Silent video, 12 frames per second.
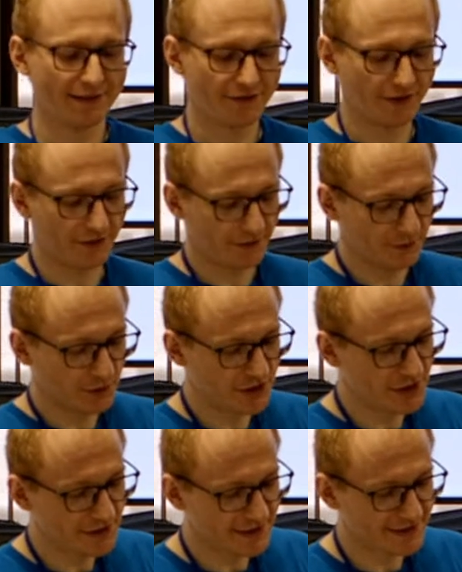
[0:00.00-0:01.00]
So what
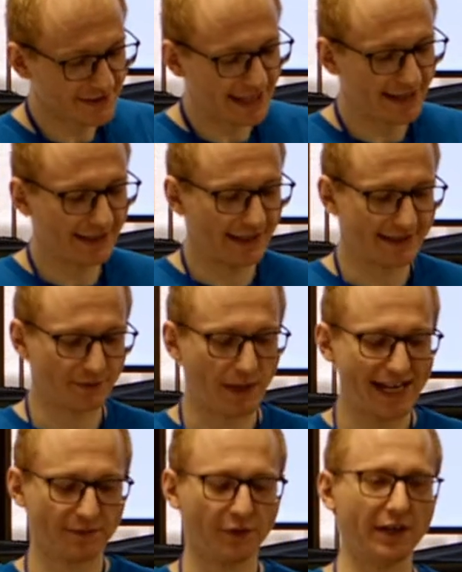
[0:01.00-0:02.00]
you use instead is
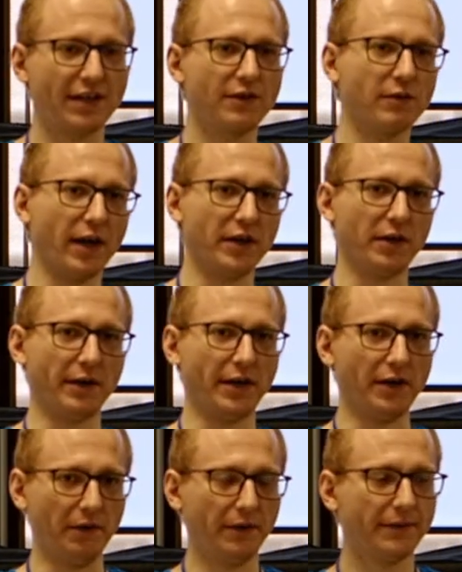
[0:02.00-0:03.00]
wasm thirty-two unknown
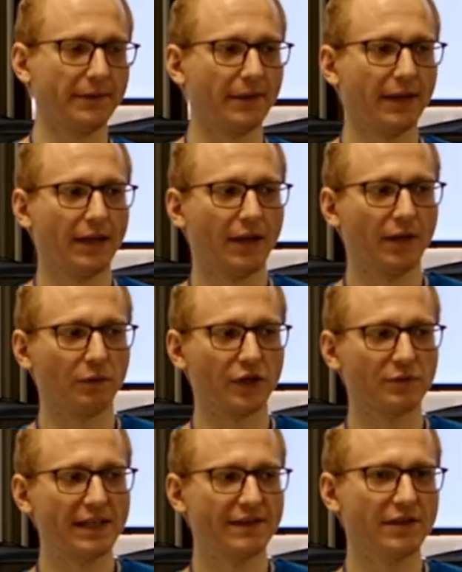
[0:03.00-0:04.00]
unknown,
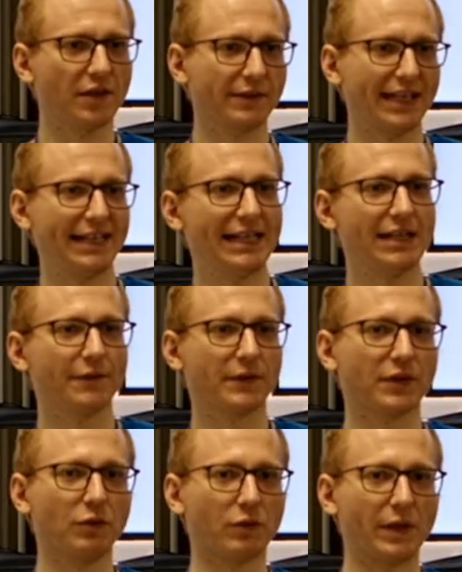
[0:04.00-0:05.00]
which means you don't get any of the
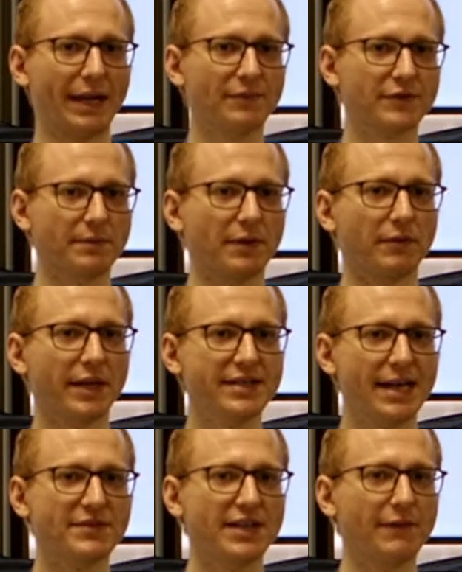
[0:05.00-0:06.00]
cool mscript and
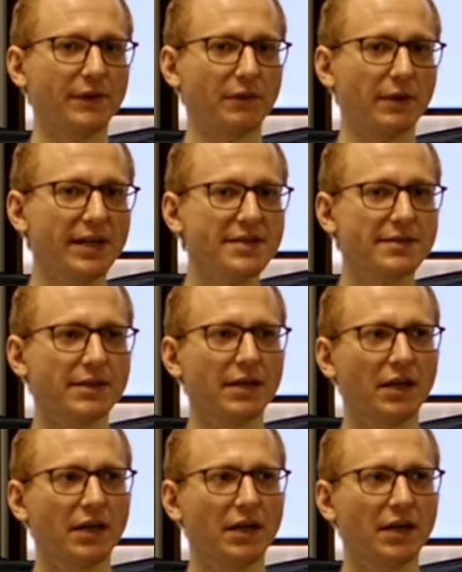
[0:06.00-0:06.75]
runtime stuff in Rust.